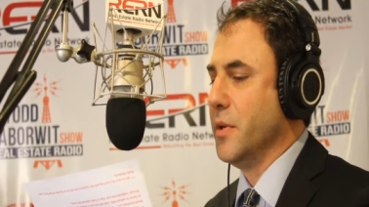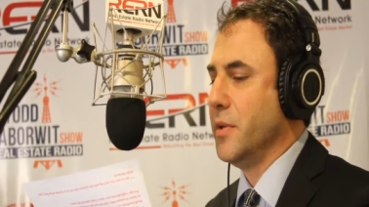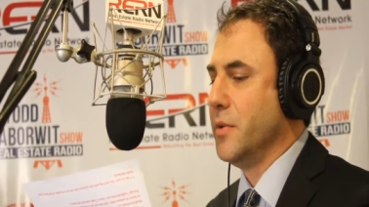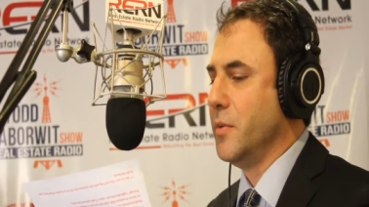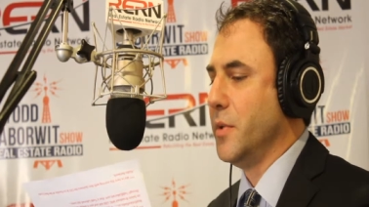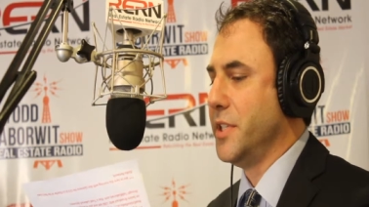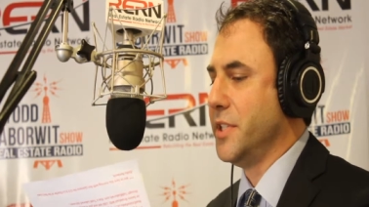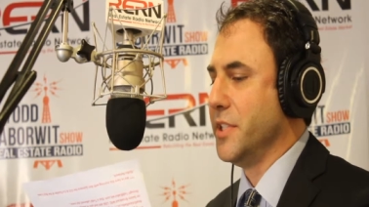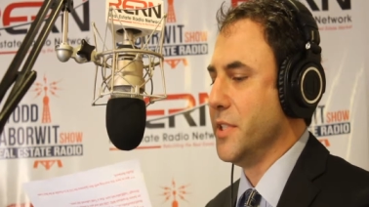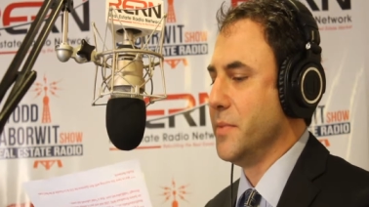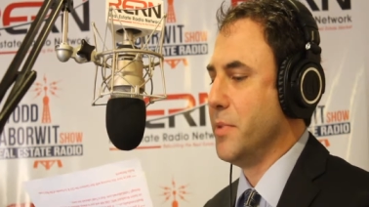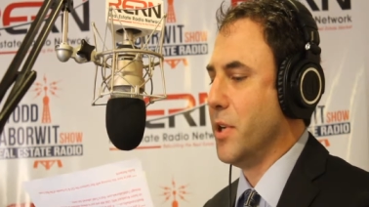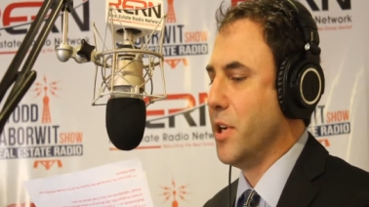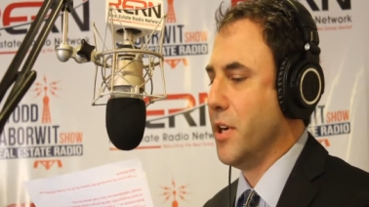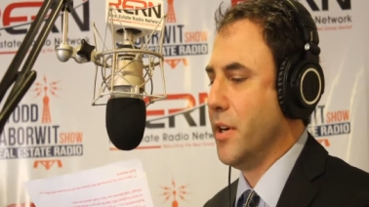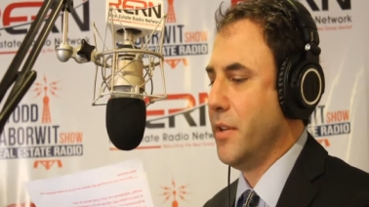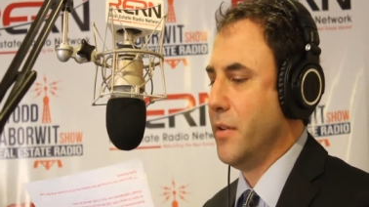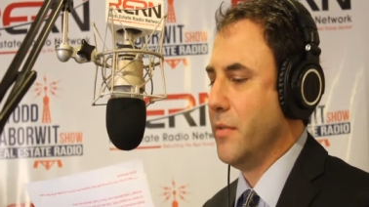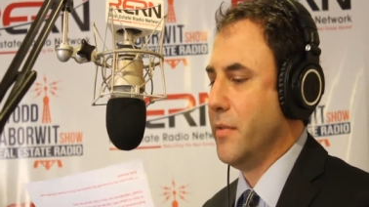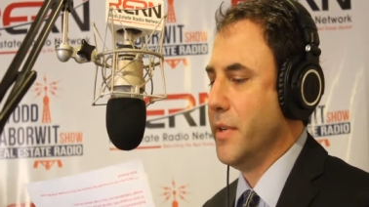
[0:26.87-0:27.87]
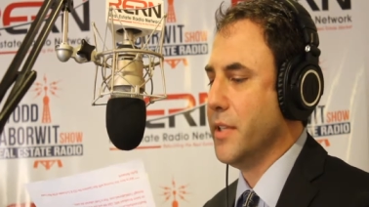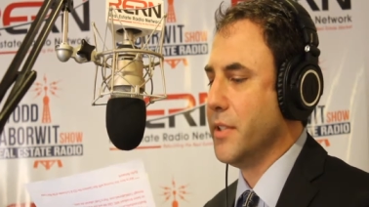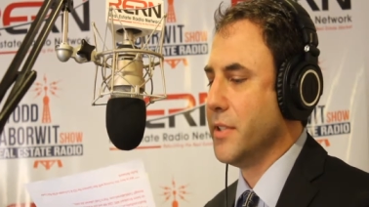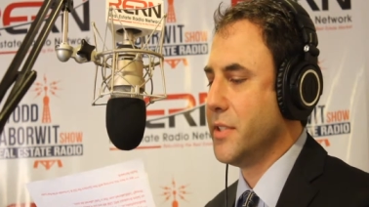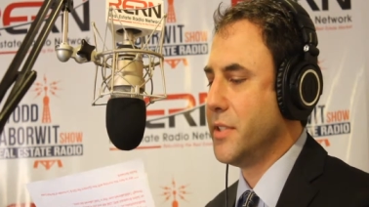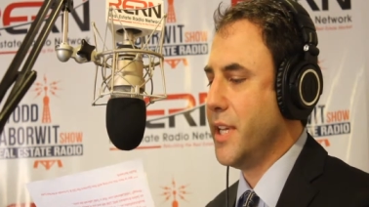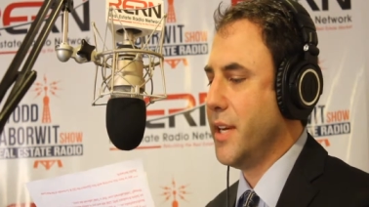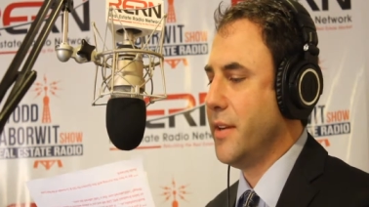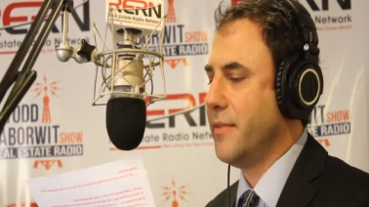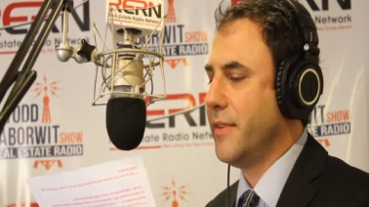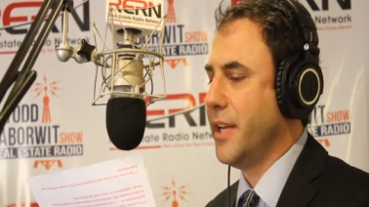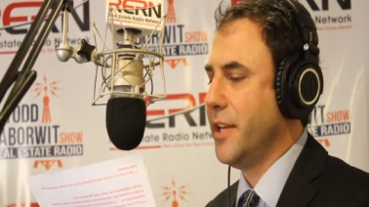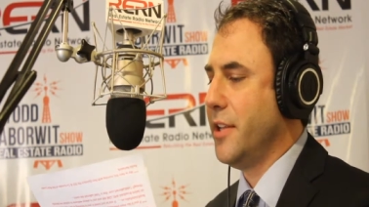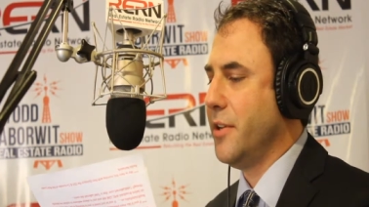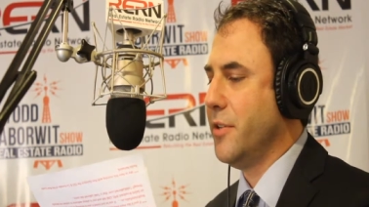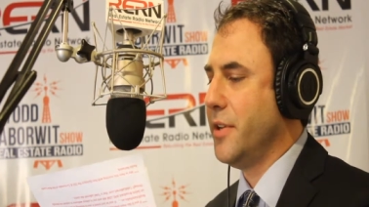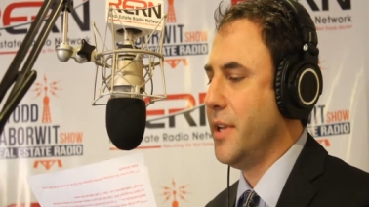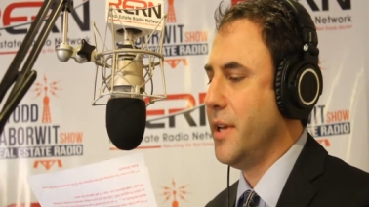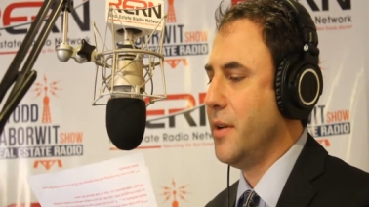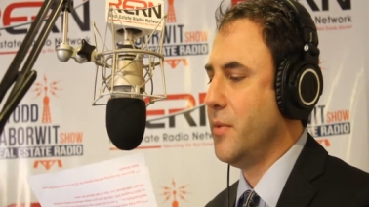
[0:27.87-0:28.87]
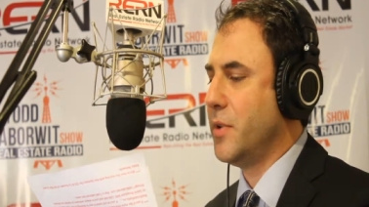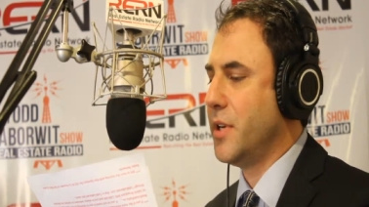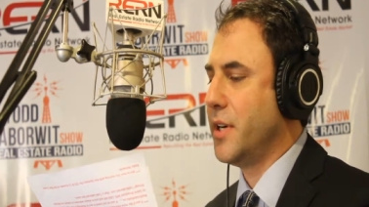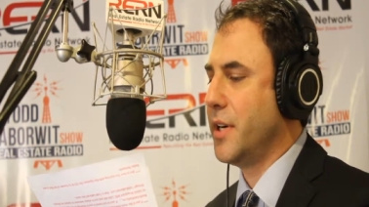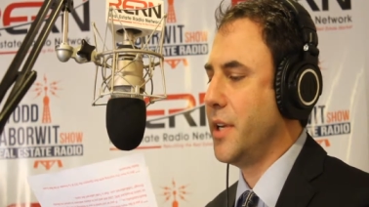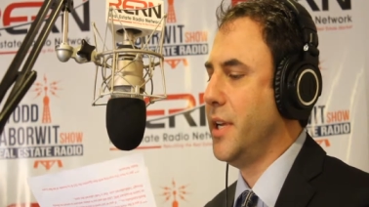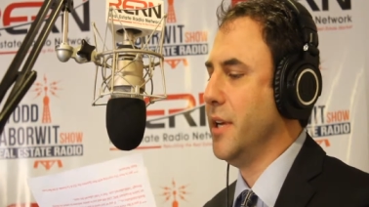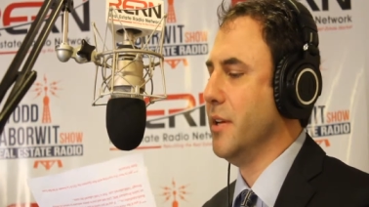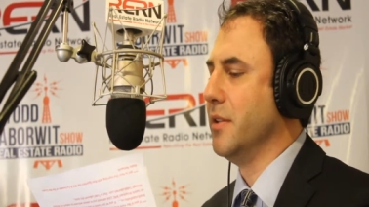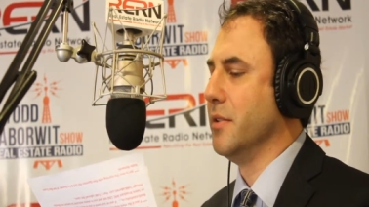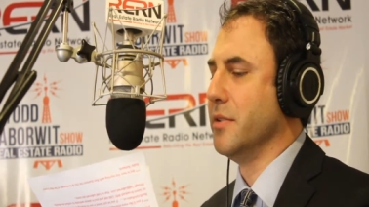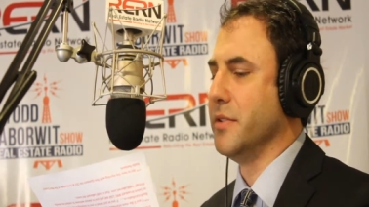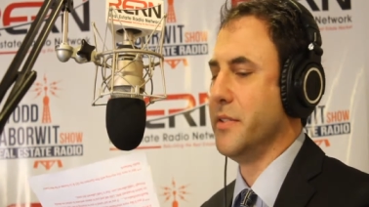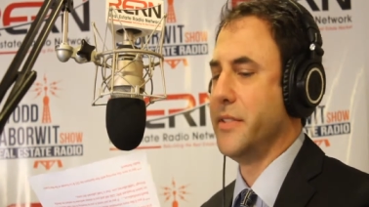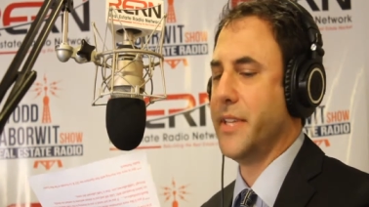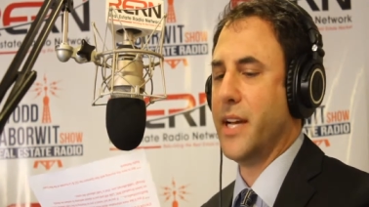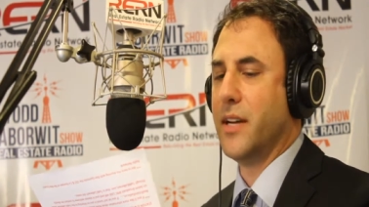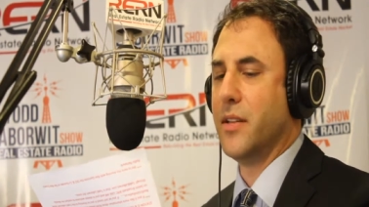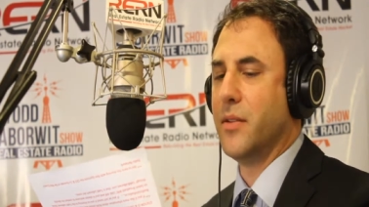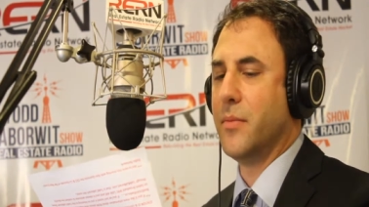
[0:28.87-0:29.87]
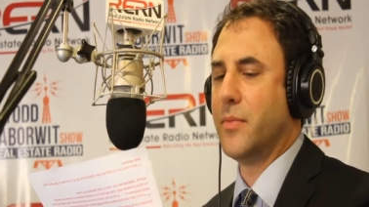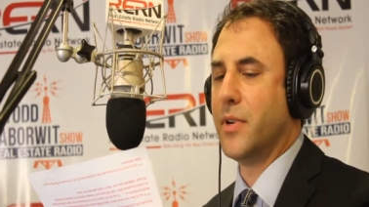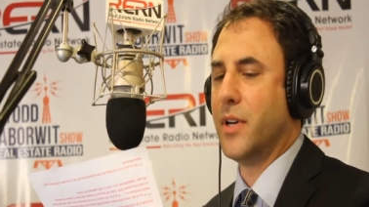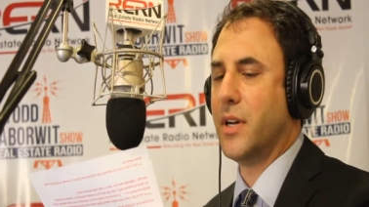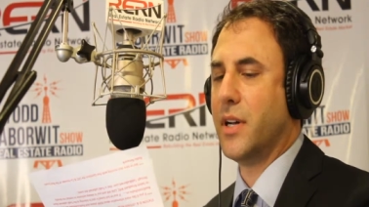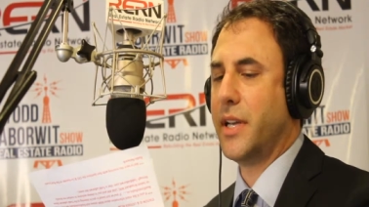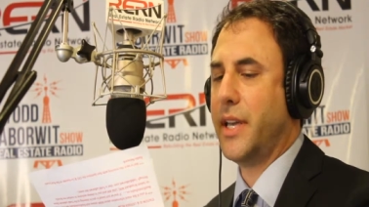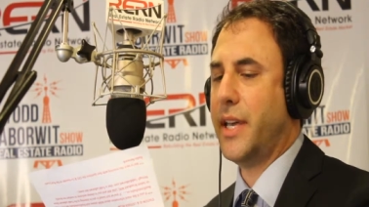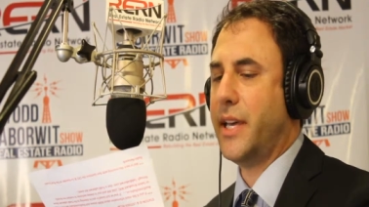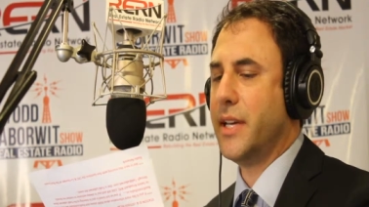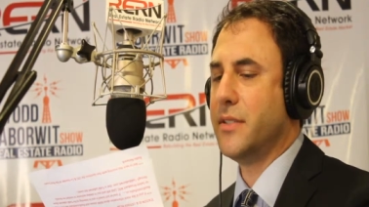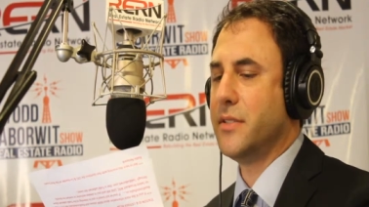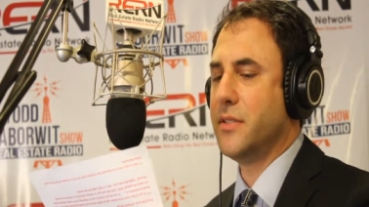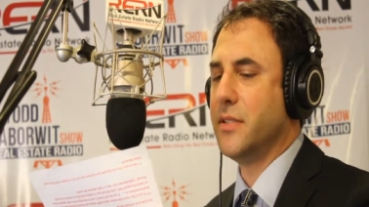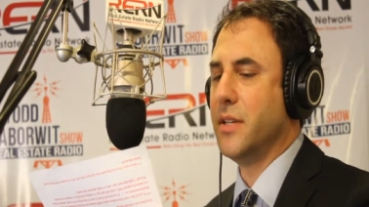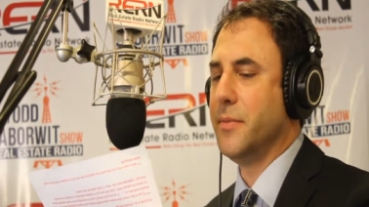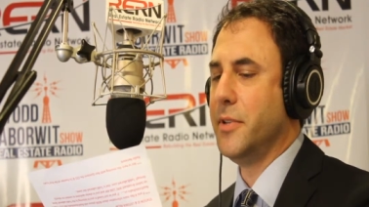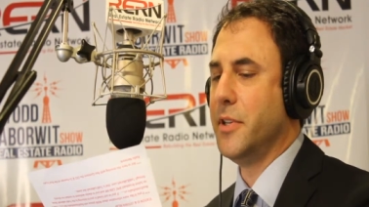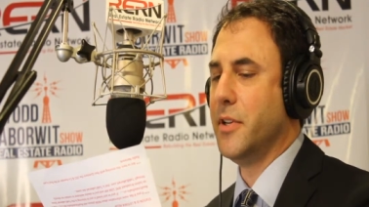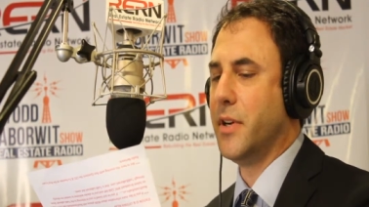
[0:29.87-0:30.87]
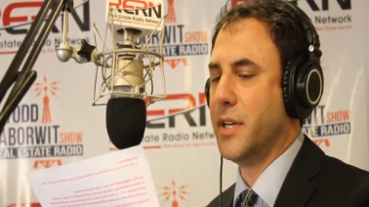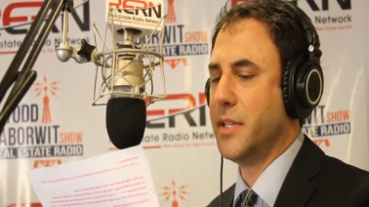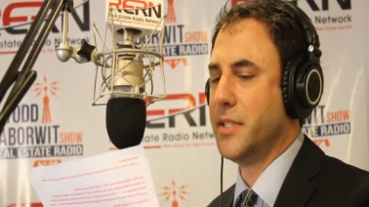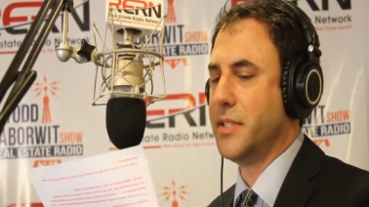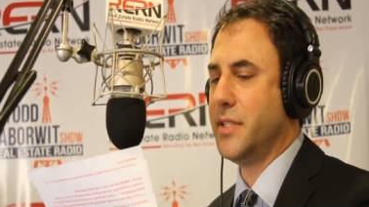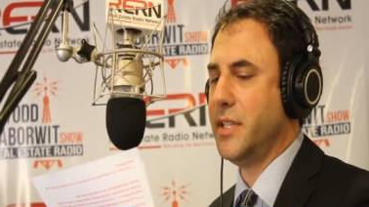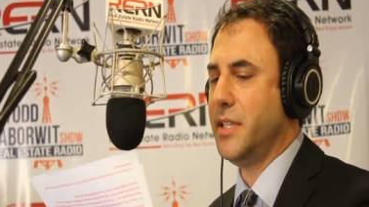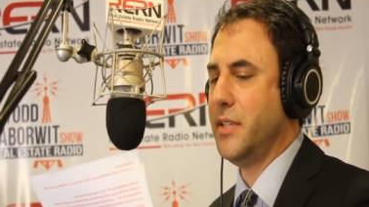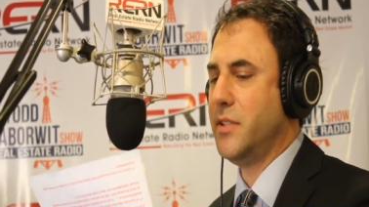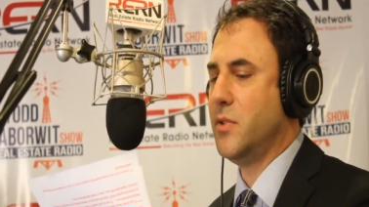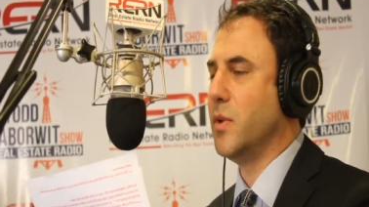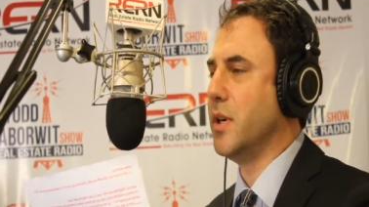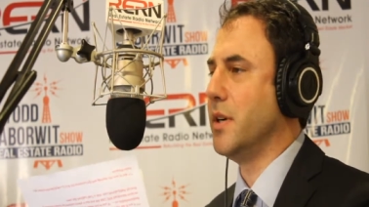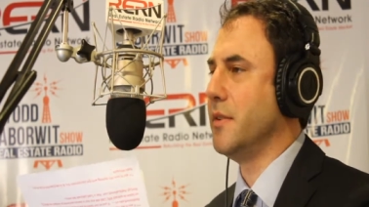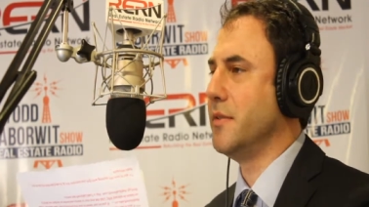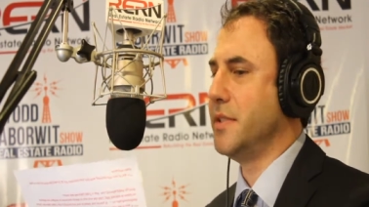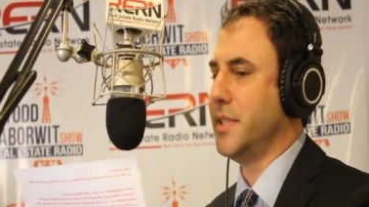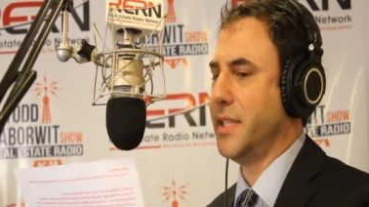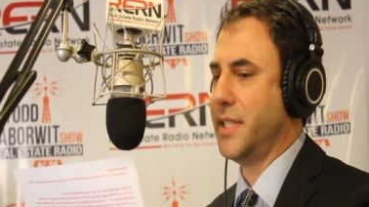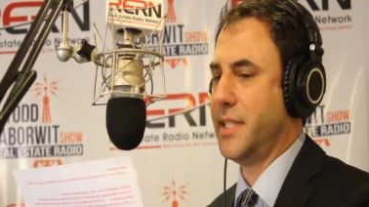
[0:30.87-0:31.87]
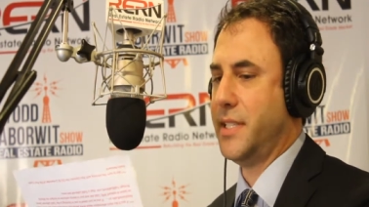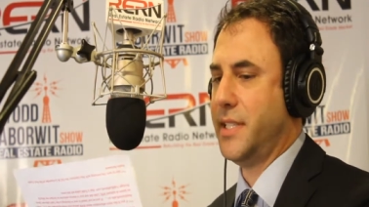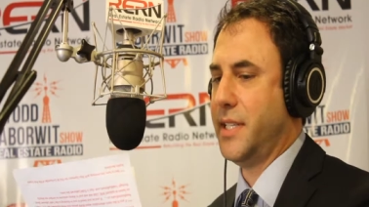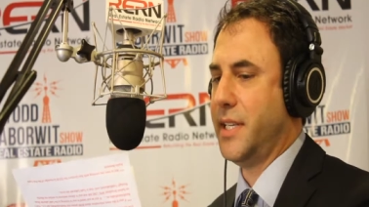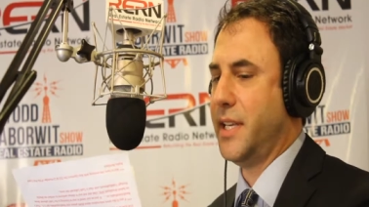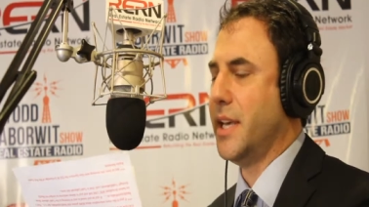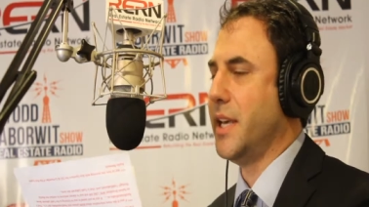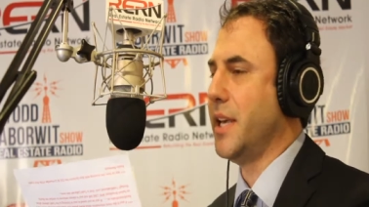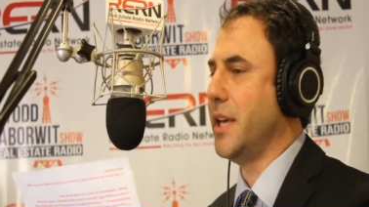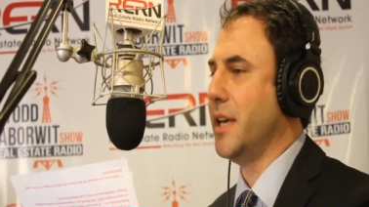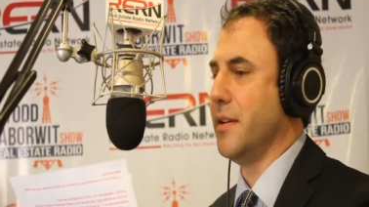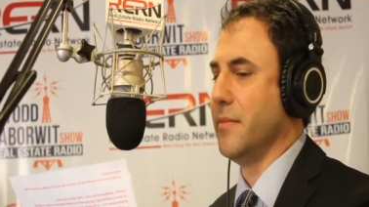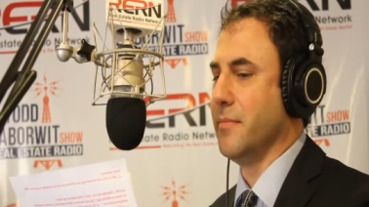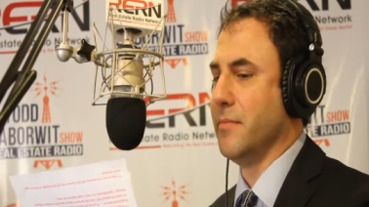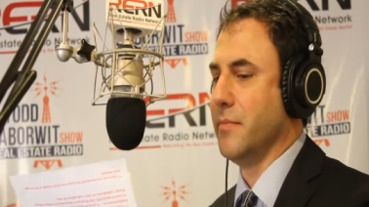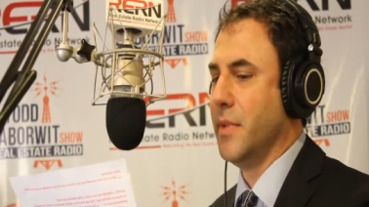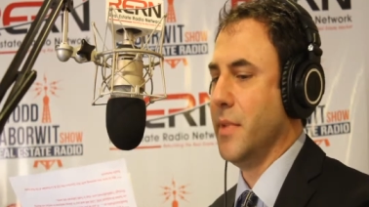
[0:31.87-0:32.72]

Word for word: which is part of the Real Estate Radio Network here on Salem Broadcast, WRC 1260 AM.